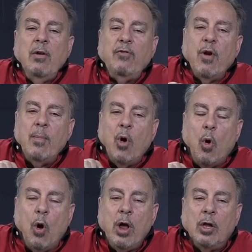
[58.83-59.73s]
from
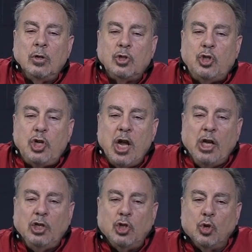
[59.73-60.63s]
oil
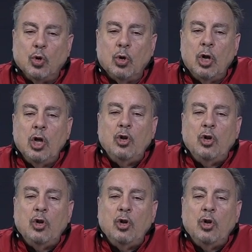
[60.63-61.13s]
changer